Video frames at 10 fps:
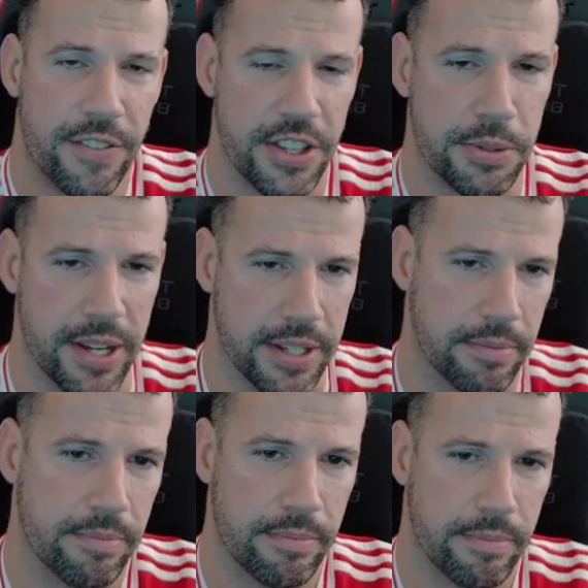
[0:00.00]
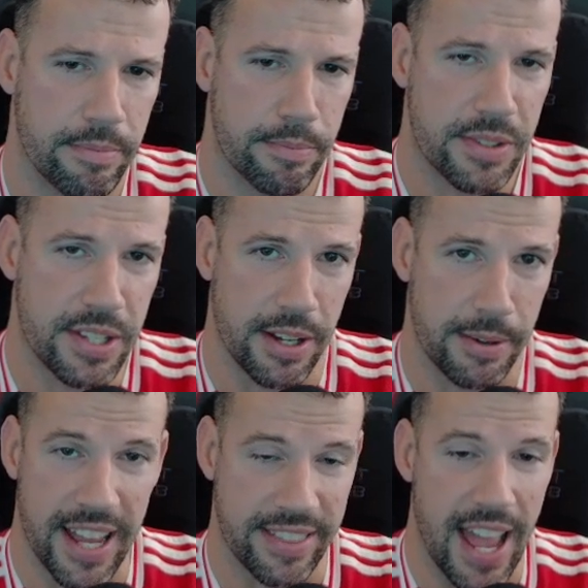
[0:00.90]
this week to
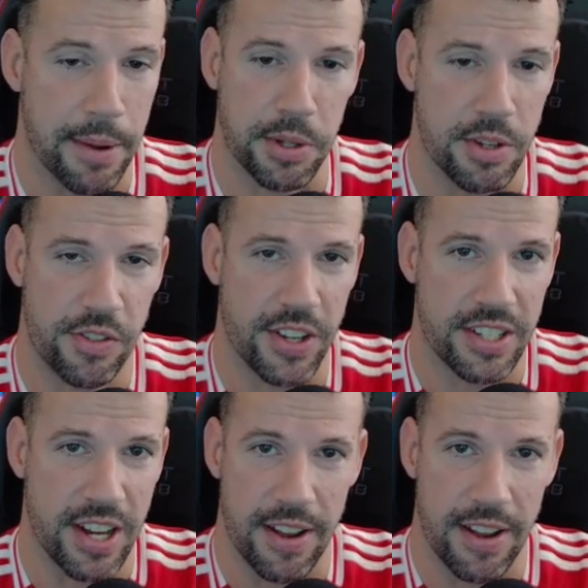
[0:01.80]
get that Ipswich fixture.